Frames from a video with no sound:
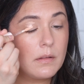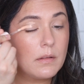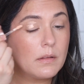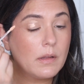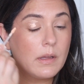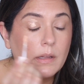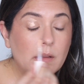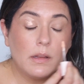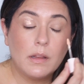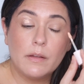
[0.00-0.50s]

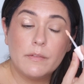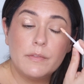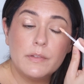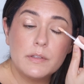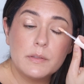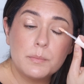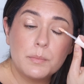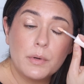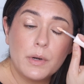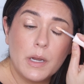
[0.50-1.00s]
I love
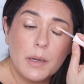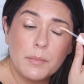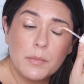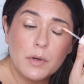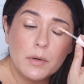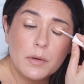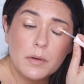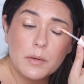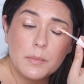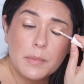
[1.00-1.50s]
this
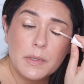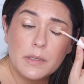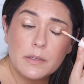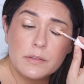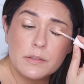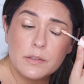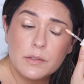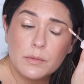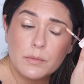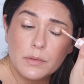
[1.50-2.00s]
primer
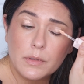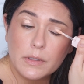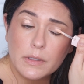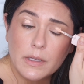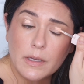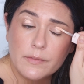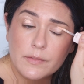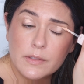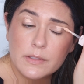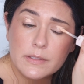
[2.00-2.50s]
because you don't really
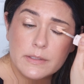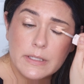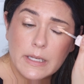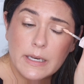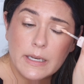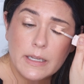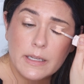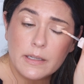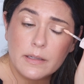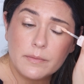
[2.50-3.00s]
have to
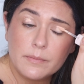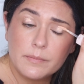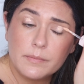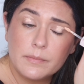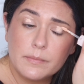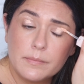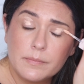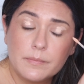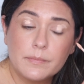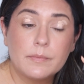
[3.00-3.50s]
set it,
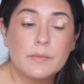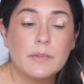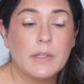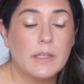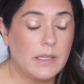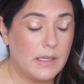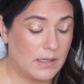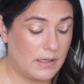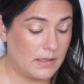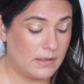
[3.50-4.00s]

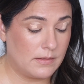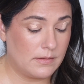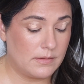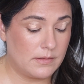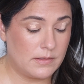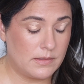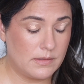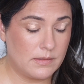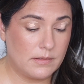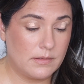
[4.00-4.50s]

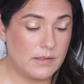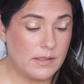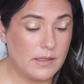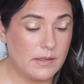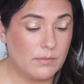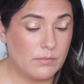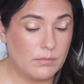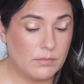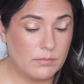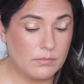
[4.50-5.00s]
and
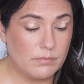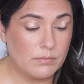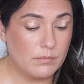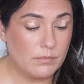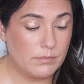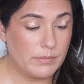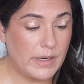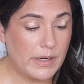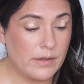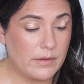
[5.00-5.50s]
it
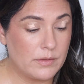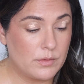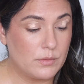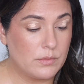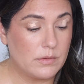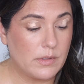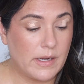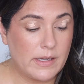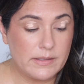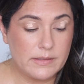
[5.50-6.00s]
pairs
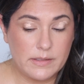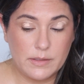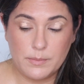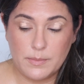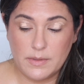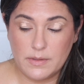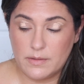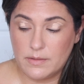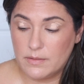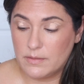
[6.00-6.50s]
nicely
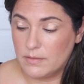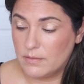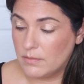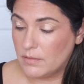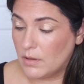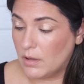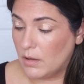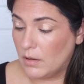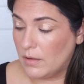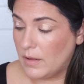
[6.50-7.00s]
with
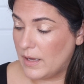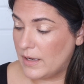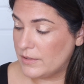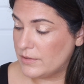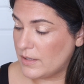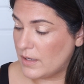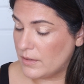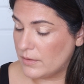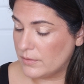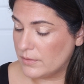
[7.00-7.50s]
all
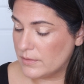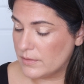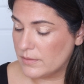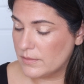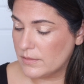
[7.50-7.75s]
eyeshadows.